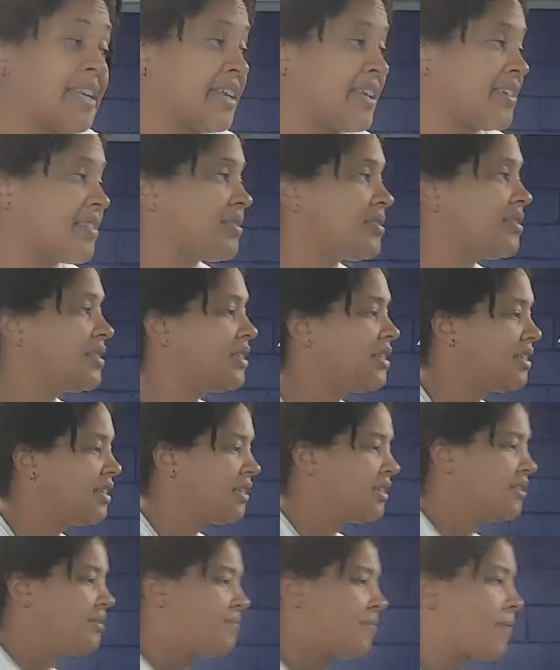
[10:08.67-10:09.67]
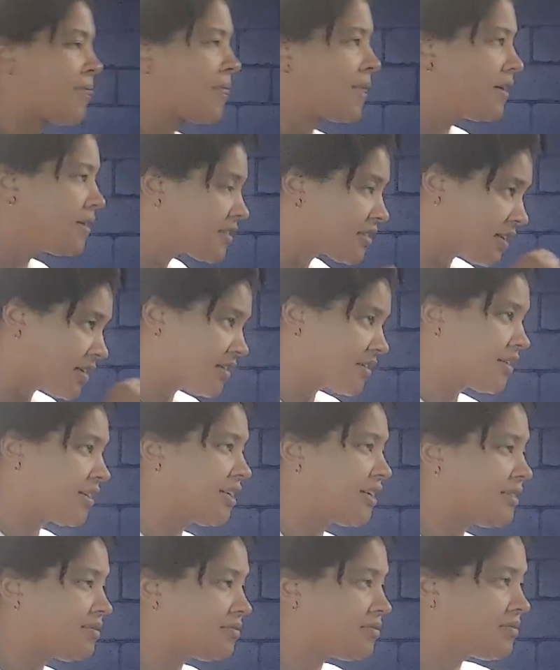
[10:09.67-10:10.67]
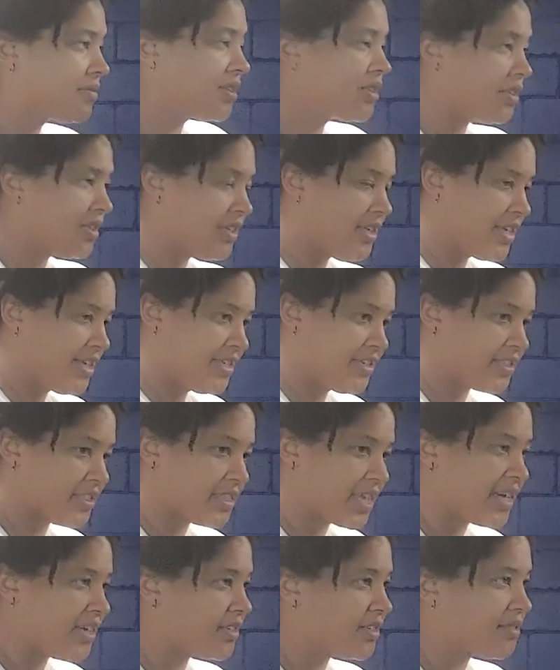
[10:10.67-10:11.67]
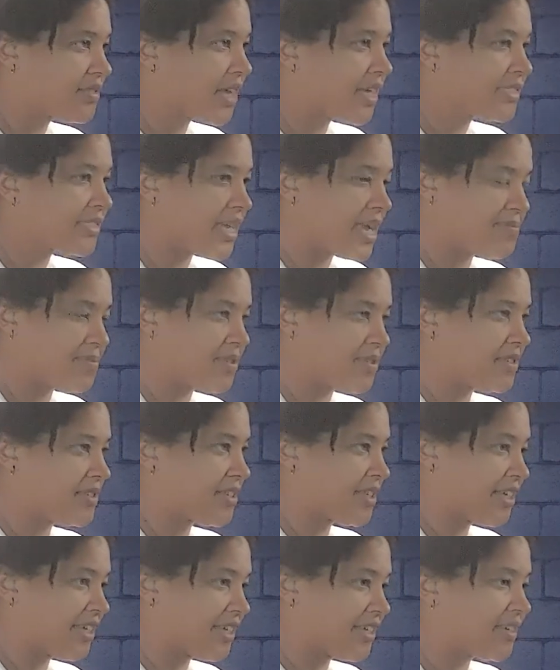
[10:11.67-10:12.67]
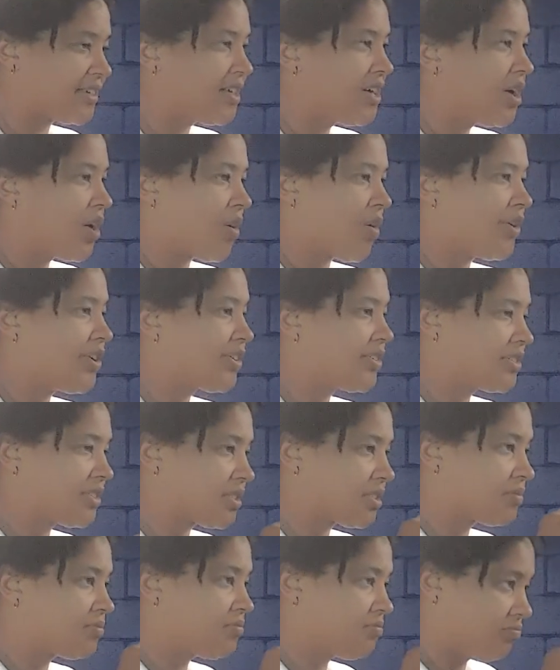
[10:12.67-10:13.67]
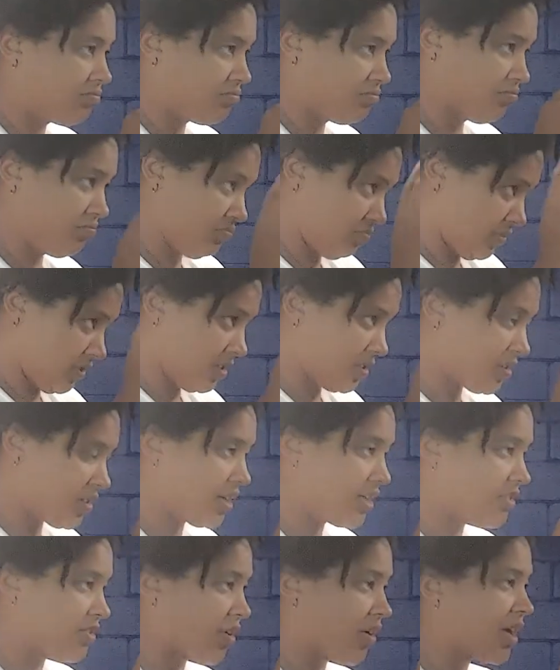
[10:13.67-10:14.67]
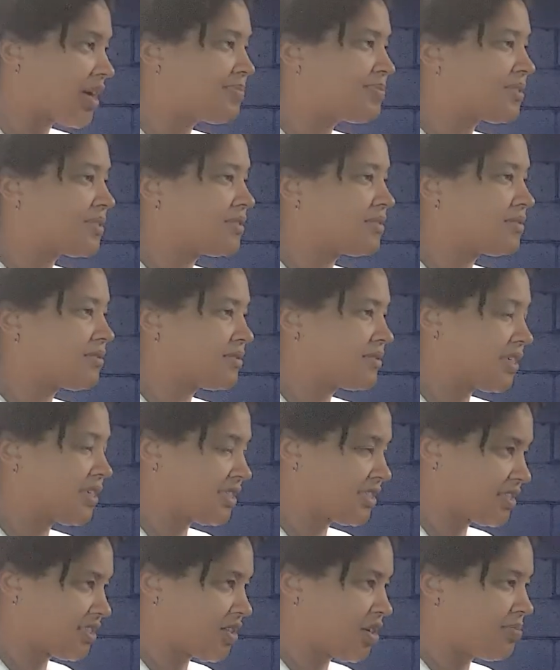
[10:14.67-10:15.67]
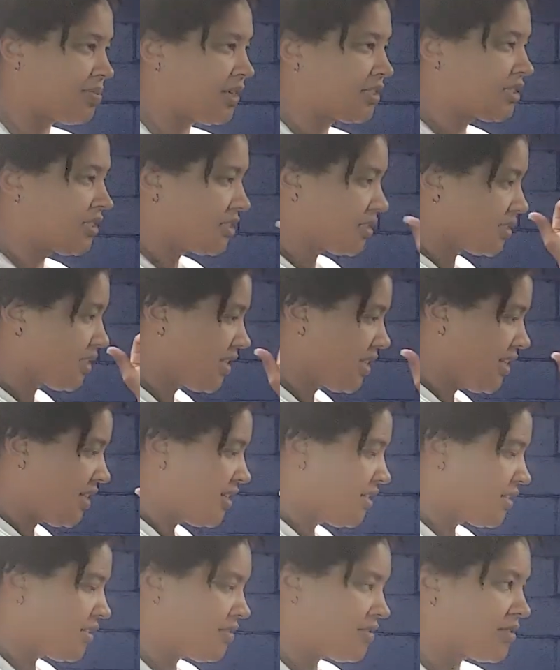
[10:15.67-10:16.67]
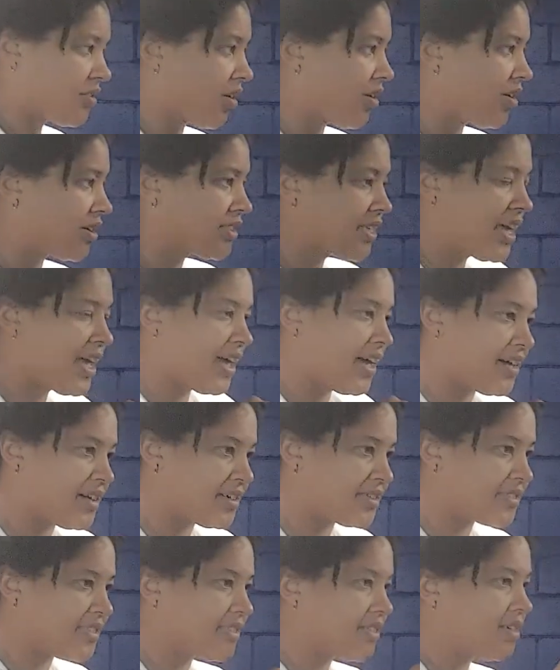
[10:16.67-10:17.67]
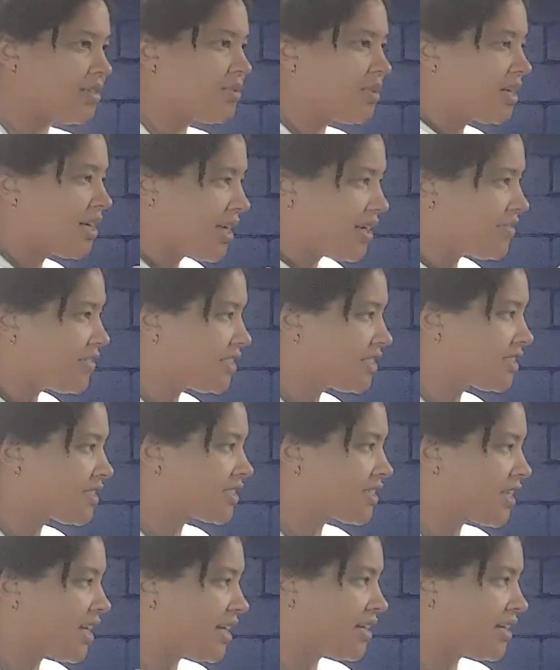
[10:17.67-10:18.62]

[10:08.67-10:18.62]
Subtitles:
you. So go ahead. You should kind of do that type of thing. Or you can just go ahead and throw a couple of nice slow punches. Throw it down, whatever. Just kind